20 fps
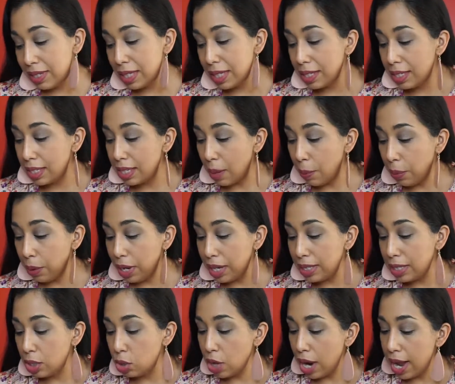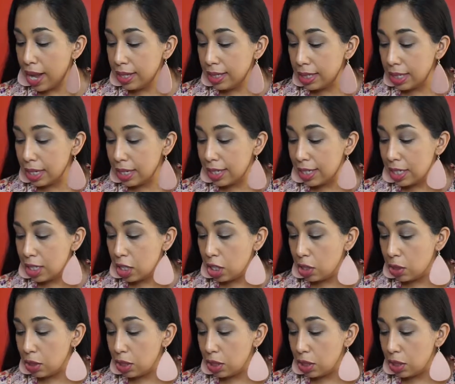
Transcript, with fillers: Separate strands into